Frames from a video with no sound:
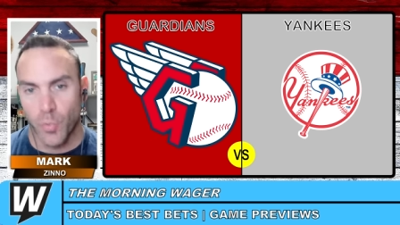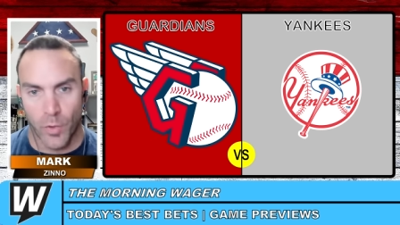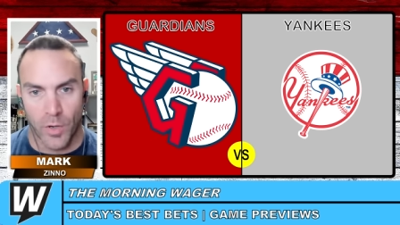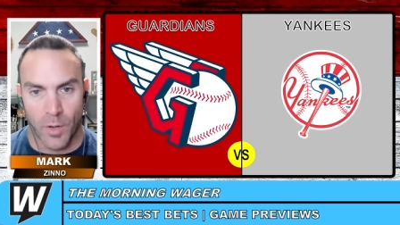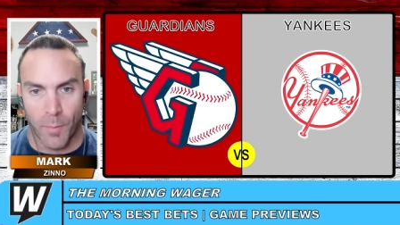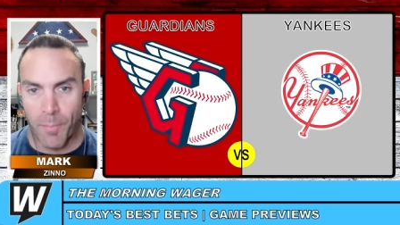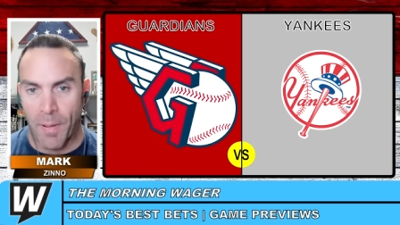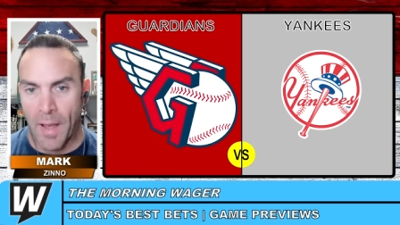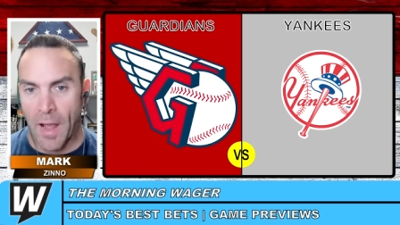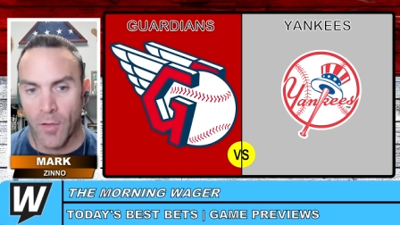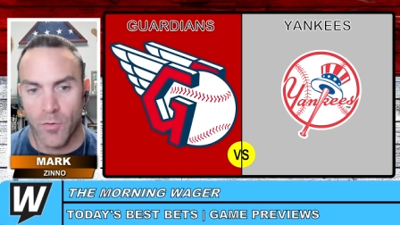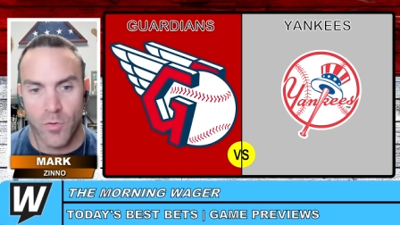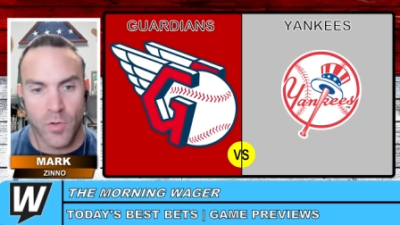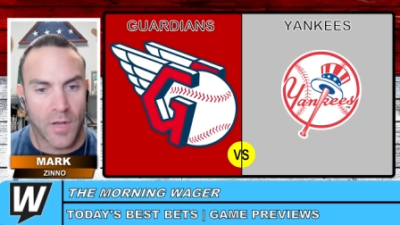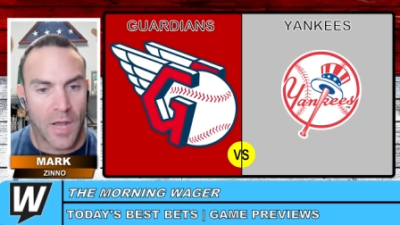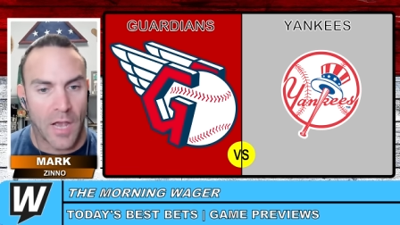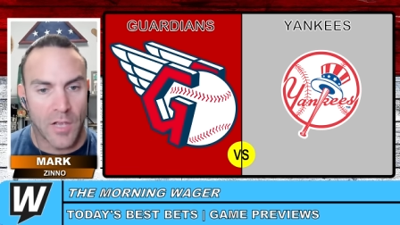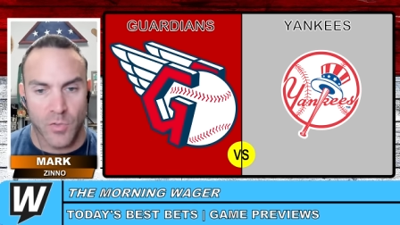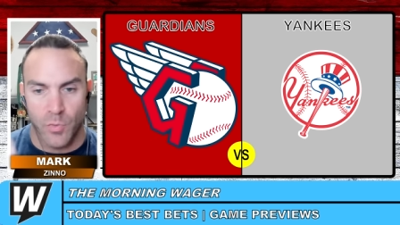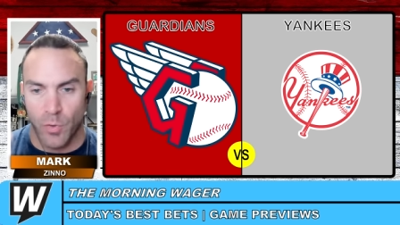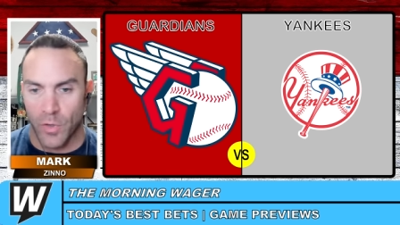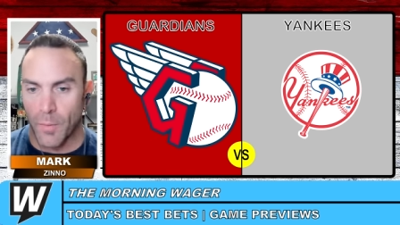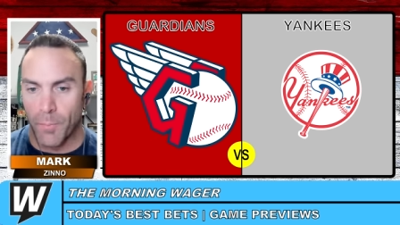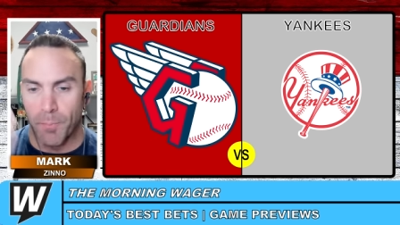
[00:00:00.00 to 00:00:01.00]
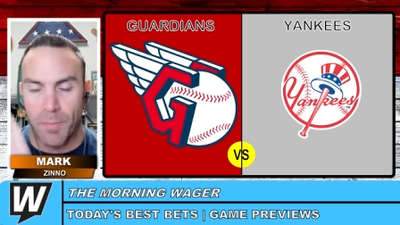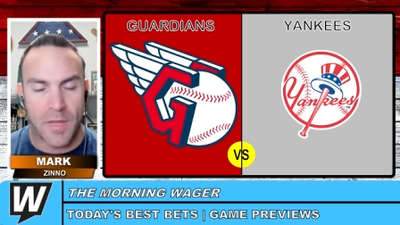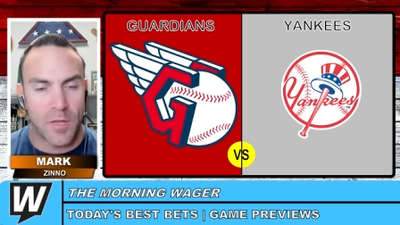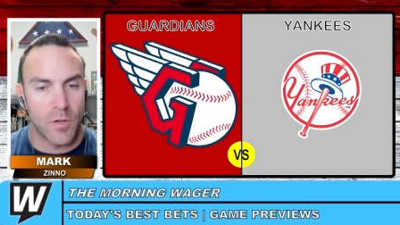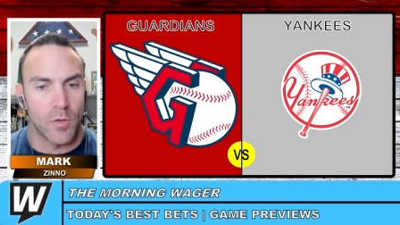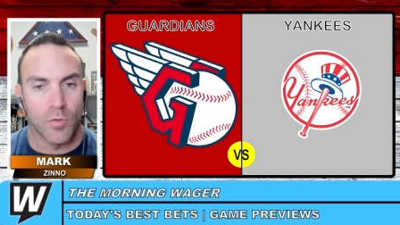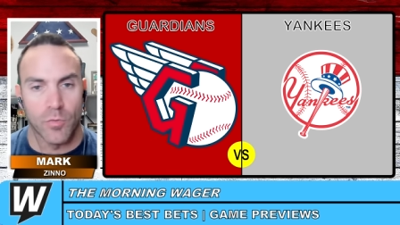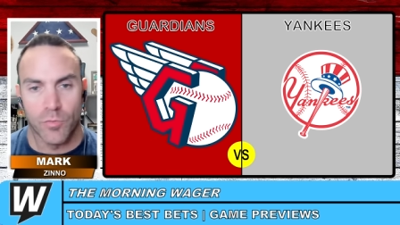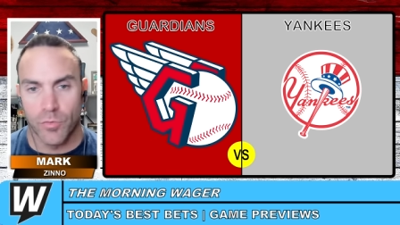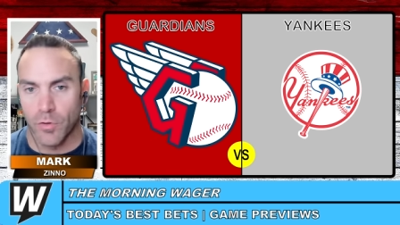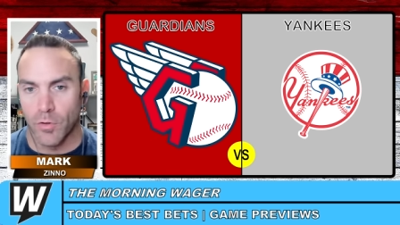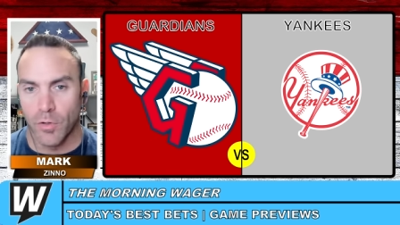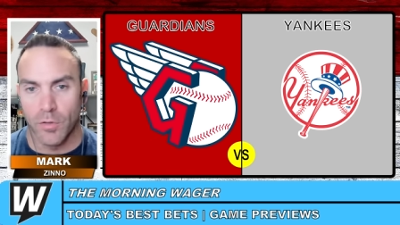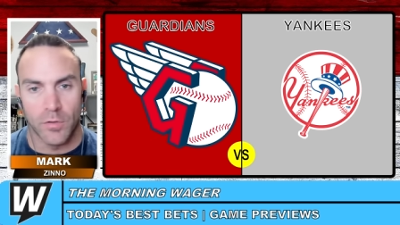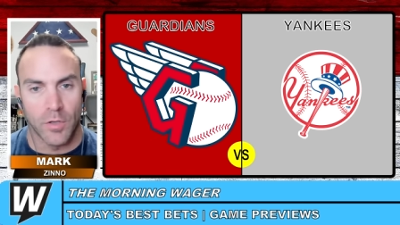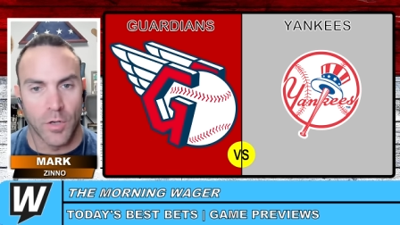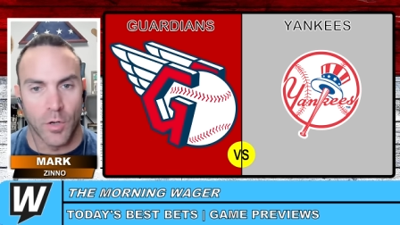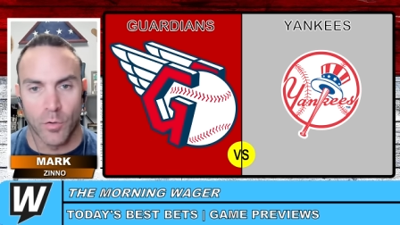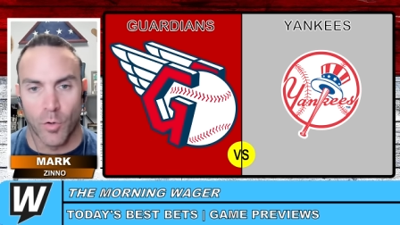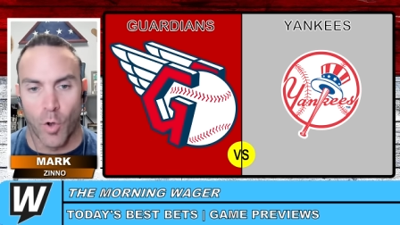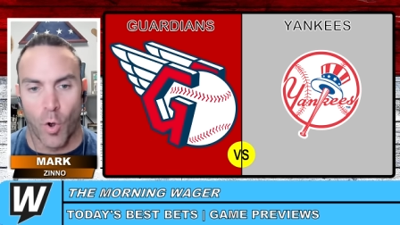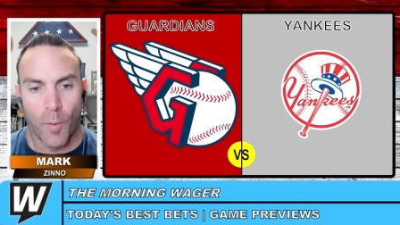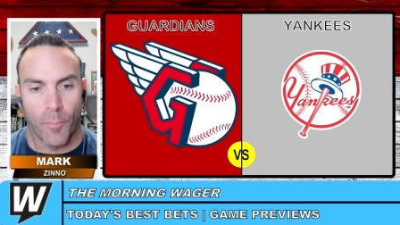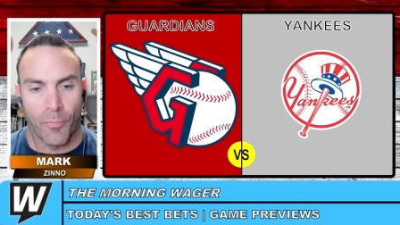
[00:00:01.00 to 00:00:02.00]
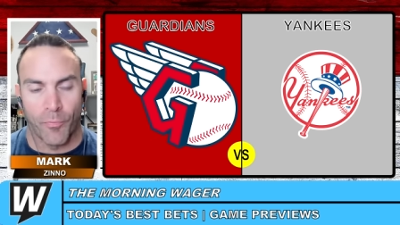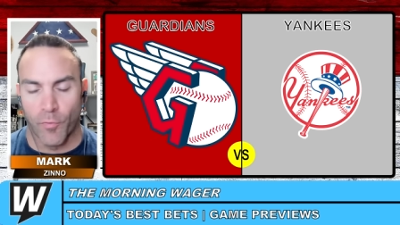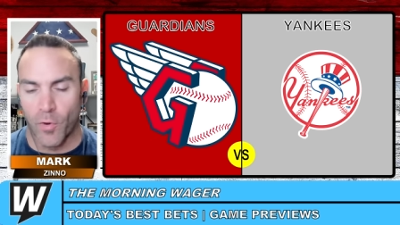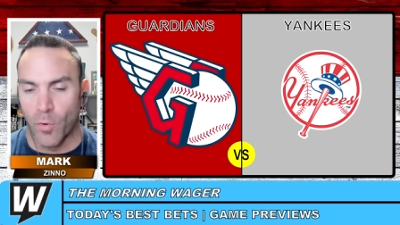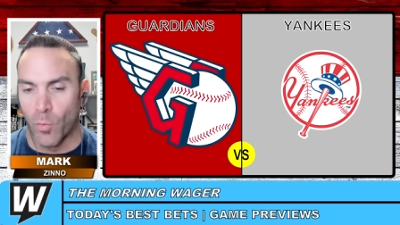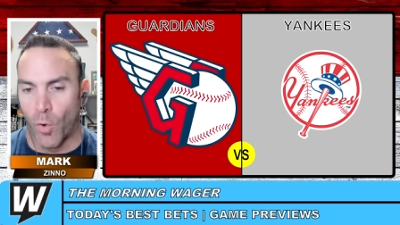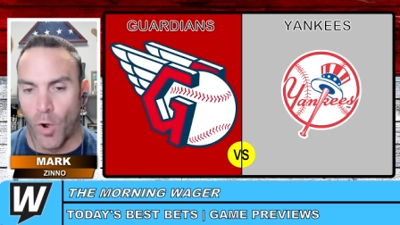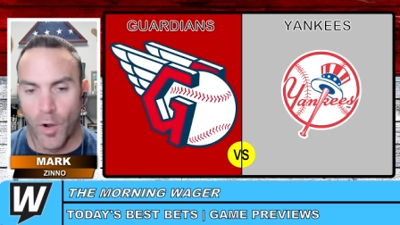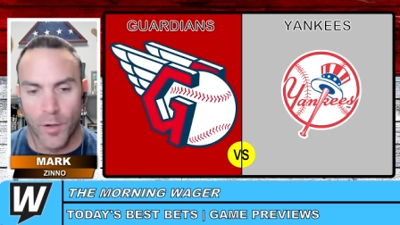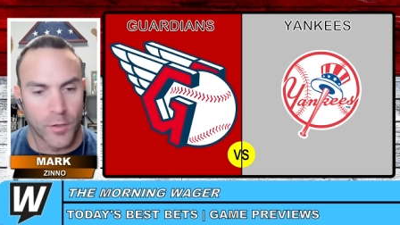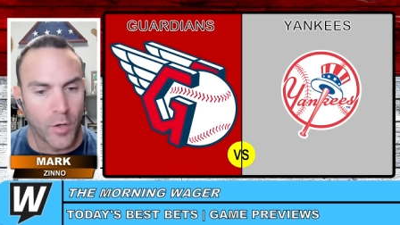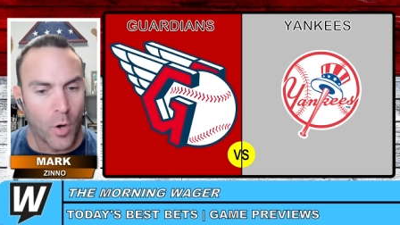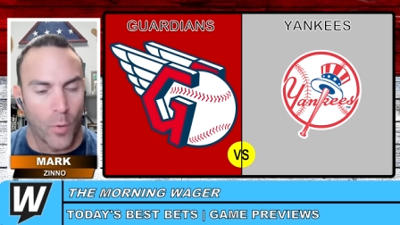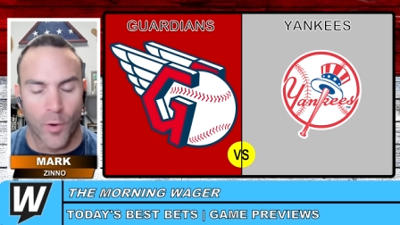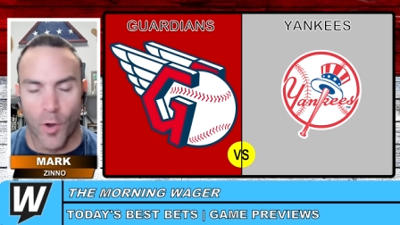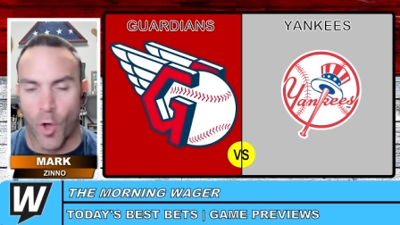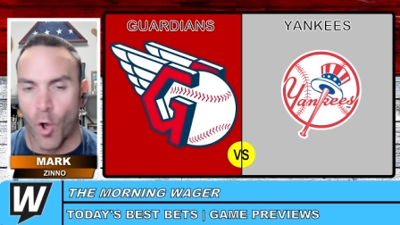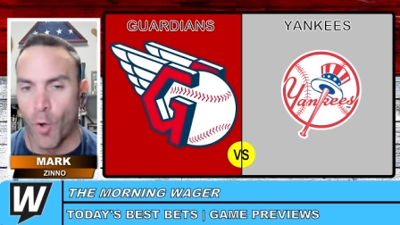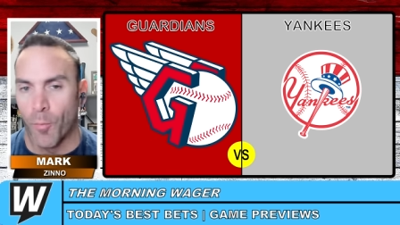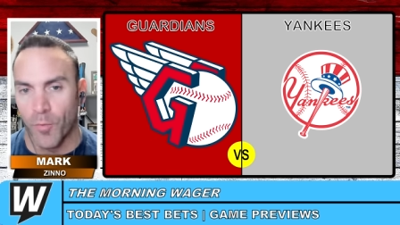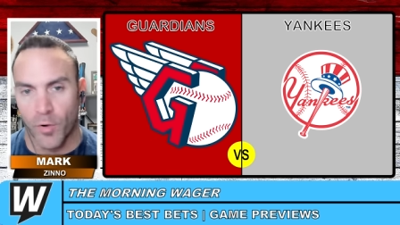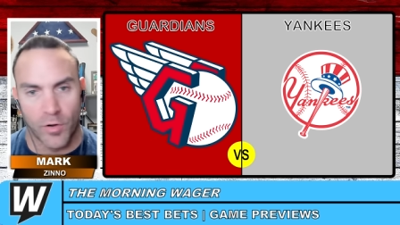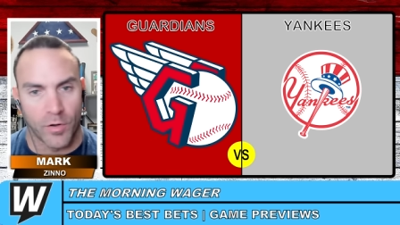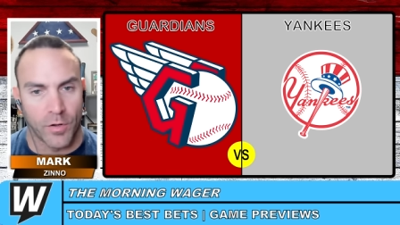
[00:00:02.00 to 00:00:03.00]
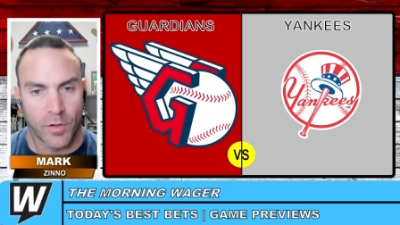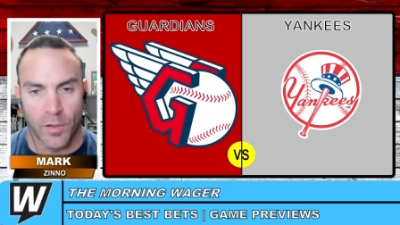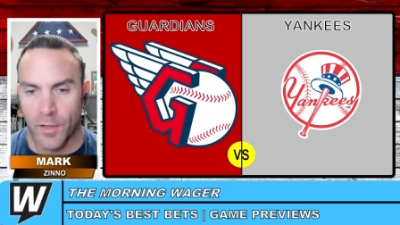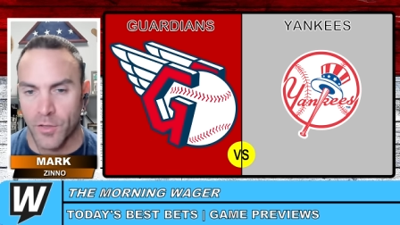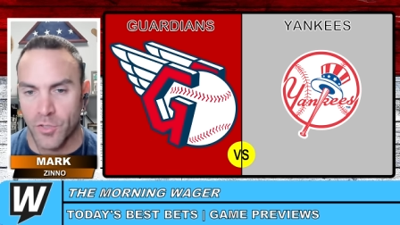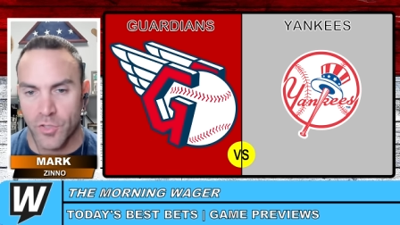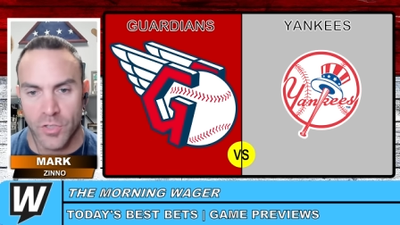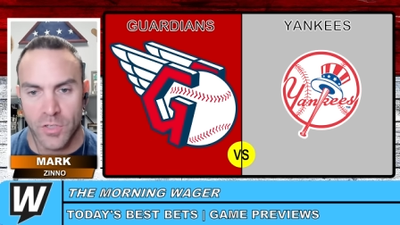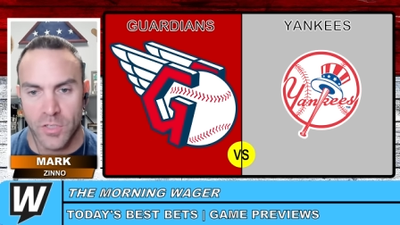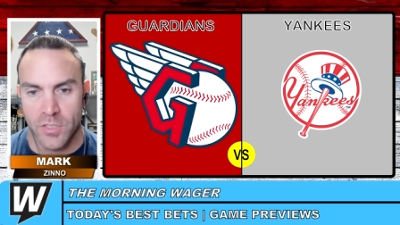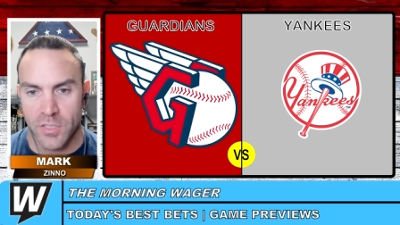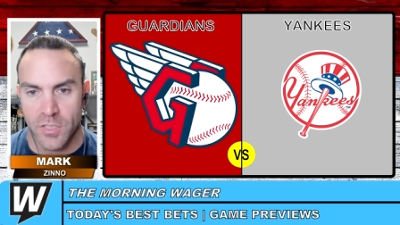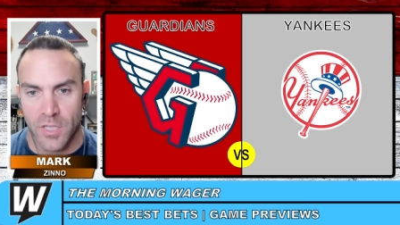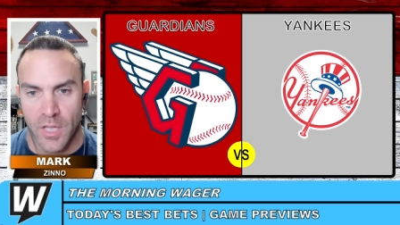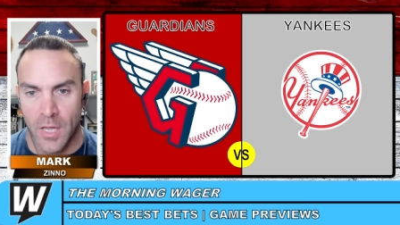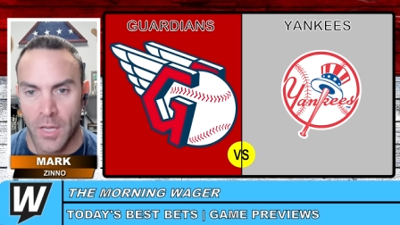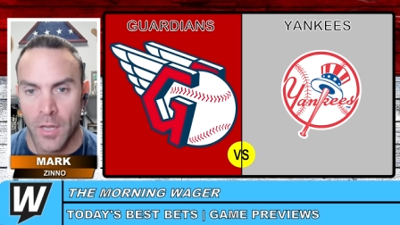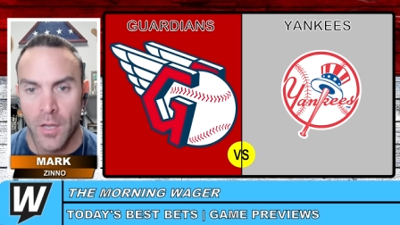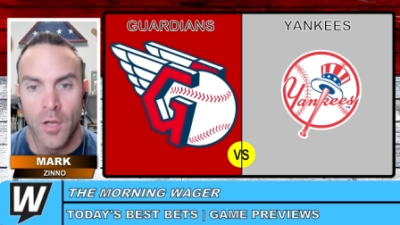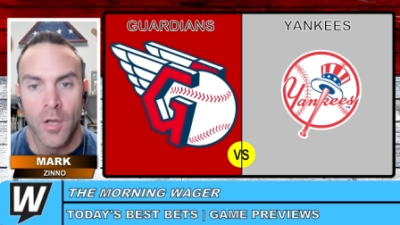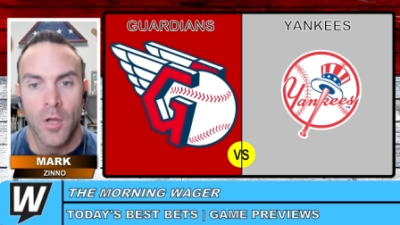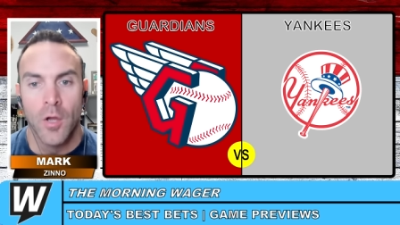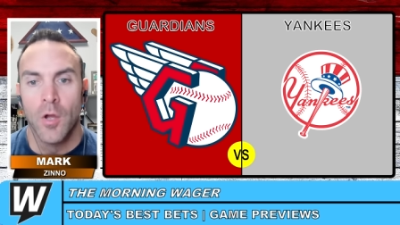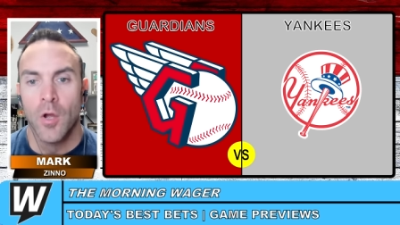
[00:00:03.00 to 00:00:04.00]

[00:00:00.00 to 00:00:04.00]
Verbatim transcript: we're going to pound you guys, we're going to beat you, go up 3-1, going home, clinching this thing,